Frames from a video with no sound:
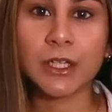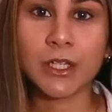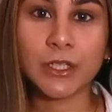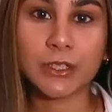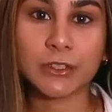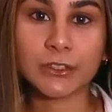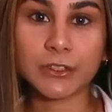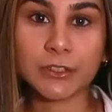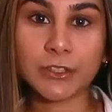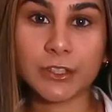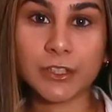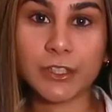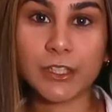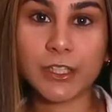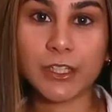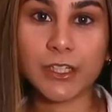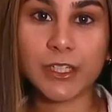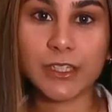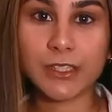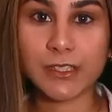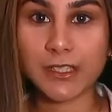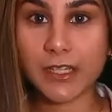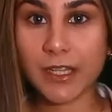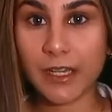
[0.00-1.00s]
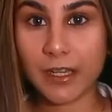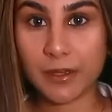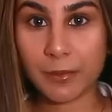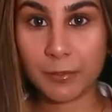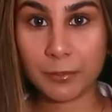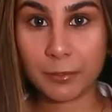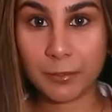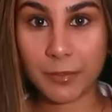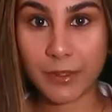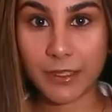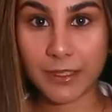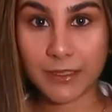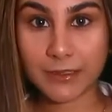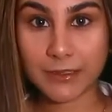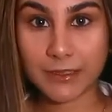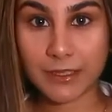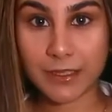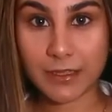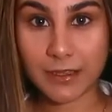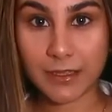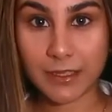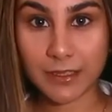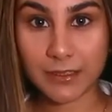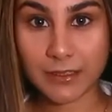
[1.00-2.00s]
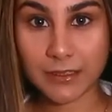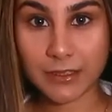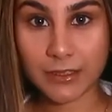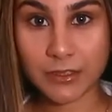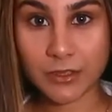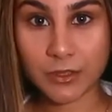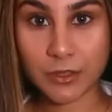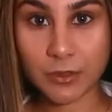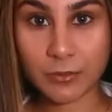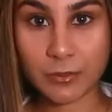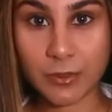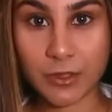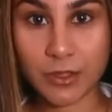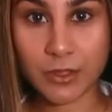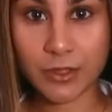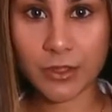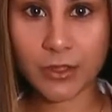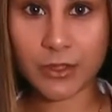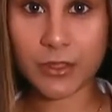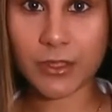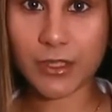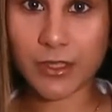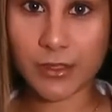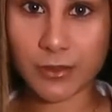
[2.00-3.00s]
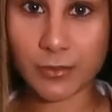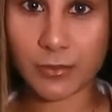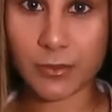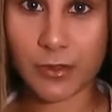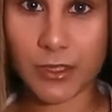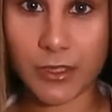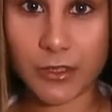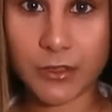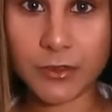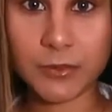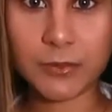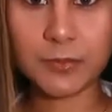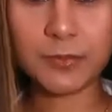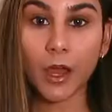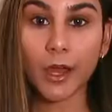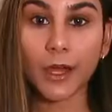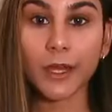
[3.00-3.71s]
So yeah, but this is super cute as well.